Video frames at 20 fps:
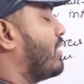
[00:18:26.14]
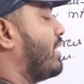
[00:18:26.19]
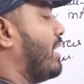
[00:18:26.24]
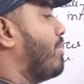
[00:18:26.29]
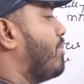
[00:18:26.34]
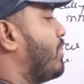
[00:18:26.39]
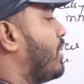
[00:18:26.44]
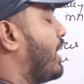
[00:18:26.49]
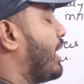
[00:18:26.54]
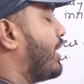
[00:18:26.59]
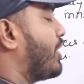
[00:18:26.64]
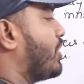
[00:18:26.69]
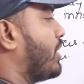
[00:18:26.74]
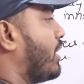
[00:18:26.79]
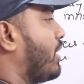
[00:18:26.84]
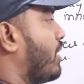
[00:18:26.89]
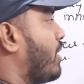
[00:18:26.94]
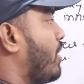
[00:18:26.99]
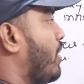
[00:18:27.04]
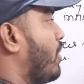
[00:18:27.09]
same
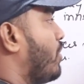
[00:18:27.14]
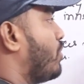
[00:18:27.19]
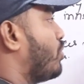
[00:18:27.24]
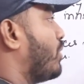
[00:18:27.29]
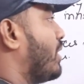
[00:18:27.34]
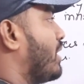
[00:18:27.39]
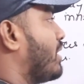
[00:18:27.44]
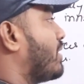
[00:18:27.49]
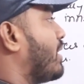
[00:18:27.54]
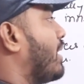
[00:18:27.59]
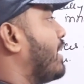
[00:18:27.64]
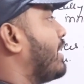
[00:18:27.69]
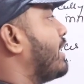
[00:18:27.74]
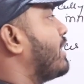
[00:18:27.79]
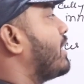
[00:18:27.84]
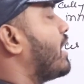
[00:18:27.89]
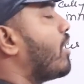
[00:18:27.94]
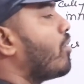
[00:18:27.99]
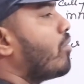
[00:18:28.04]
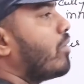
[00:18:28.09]
direction, so
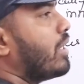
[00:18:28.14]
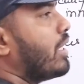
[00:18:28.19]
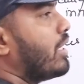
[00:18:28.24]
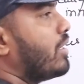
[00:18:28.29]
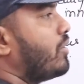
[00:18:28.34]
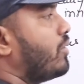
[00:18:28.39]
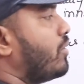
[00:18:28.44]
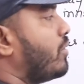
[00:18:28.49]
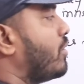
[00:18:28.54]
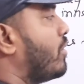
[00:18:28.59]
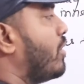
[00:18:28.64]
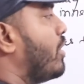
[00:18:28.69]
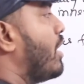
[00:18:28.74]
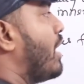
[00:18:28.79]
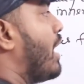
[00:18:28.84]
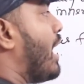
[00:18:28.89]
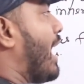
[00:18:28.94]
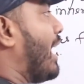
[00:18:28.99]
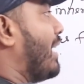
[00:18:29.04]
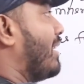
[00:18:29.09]
resultant R1 R2,
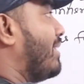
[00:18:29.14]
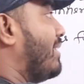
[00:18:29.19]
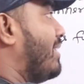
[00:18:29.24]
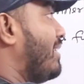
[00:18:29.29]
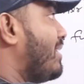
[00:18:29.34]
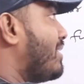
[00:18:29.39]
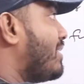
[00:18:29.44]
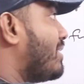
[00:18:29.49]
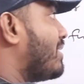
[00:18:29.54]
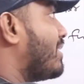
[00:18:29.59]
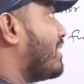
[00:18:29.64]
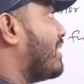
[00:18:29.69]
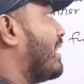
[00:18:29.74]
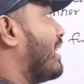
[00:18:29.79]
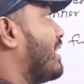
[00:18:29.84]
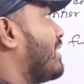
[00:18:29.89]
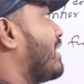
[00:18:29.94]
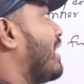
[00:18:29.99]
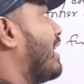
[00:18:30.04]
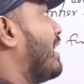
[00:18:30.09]
and this
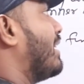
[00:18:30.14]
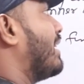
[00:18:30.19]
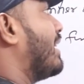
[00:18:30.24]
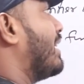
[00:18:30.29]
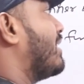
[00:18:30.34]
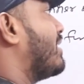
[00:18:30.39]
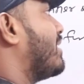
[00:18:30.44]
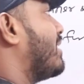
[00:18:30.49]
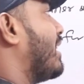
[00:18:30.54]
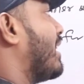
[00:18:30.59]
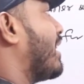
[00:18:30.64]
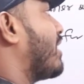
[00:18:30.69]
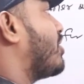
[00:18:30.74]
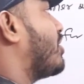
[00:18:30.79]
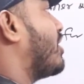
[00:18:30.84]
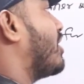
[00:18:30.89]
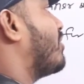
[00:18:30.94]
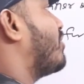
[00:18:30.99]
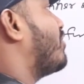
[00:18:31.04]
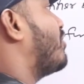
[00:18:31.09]
resultant
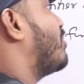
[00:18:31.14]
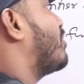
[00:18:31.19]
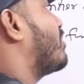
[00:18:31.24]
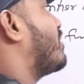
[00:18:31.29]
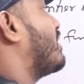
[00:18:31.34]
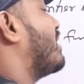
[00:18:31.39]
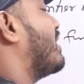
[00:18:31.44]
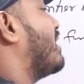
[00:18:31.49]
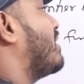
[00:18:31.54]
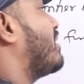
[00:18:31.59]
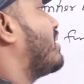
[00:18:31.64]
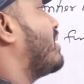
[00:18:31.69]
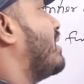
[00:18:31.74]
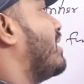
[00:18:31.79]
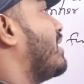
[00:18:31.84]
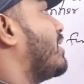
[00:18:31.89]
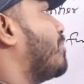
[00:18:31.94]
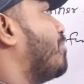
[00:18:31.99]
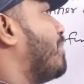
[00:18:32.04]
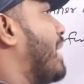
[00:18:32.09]
reaction forces
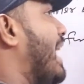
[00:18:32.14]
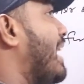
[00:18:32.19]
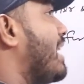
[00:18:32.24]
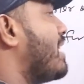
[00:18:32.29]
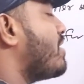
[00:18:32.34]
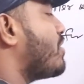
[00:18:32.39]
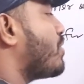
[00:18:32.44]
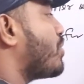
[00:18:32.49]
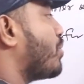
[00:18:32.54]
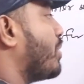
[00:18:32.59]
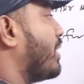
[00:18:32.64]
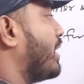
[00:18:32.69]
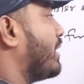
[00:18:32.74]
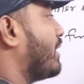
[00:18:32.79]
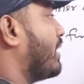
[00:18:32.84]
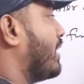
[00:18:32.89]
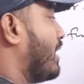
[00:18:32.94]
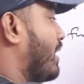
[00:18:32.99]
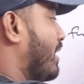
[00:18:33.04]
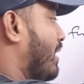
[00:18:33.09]
is balanced
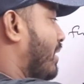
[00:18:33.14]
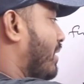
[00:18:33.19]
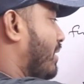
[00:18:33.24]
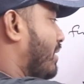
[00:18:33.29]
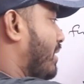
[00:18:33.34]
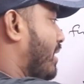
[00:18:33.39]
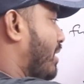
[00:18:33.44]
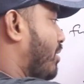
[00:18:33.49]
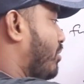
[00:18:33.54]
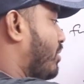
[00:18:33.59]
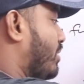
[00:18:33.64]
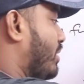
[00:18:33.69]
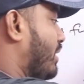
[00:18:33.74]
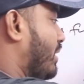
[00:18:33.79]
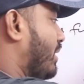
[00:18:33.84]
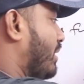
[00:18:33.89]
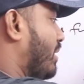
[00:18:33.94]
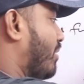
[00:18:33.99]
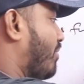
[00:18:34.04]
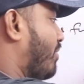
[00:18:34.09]
with, you
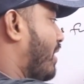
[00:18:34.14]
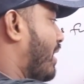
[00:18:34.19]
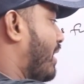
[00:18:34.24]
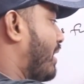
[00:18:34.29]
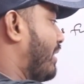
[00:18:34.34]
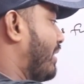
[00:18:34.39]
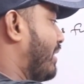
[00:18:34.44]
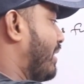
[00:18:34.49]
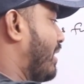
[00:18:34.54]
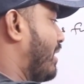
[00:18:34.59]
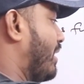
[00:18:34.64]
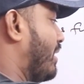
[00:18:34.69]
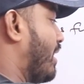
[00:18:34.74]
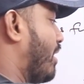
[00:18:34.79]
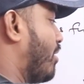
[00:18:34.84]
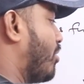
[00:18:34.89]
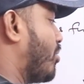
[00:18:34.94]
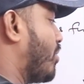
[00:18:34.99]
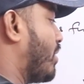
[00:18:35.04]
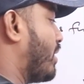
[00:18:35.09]
see, the vertically
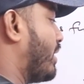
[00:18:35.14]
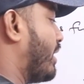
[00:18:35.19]
downward